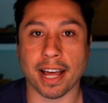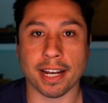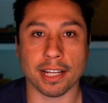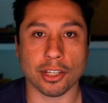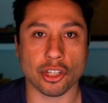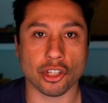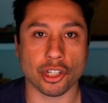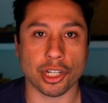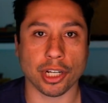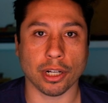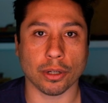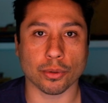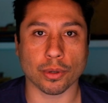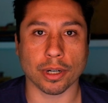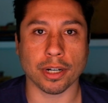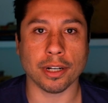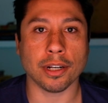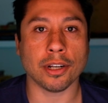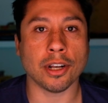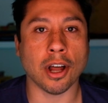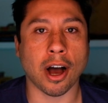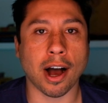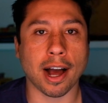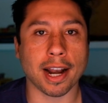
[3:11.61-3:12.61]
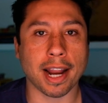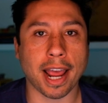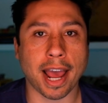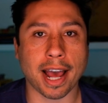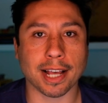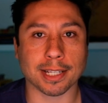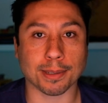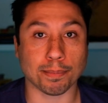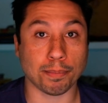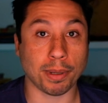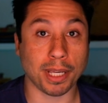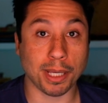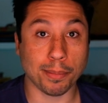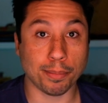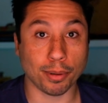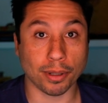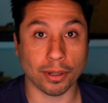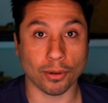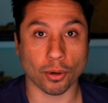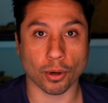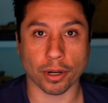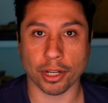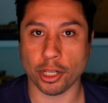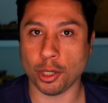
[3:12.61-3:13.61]
and his children not as
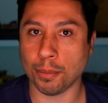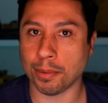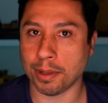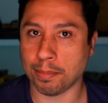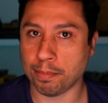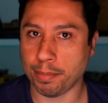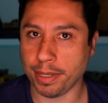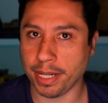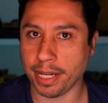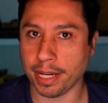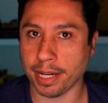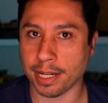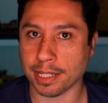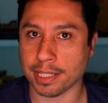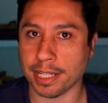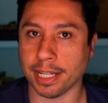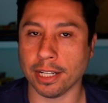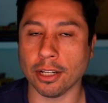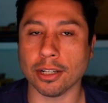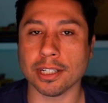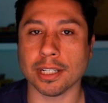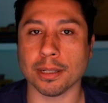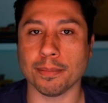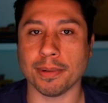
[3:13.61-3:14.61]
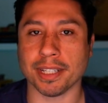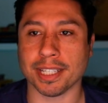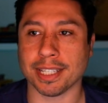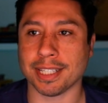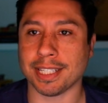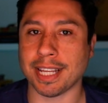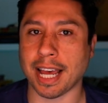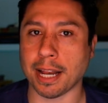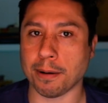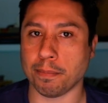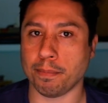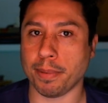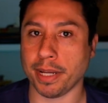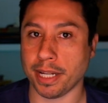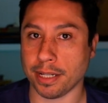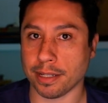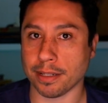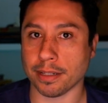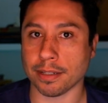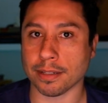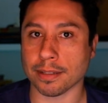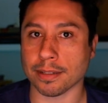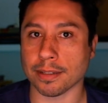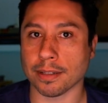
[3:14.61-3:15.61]
people or human beings. He looked at them as set
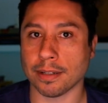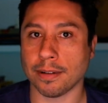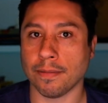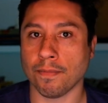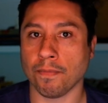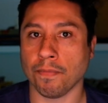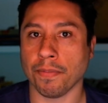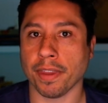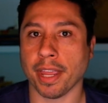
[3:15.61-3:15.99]
pieces.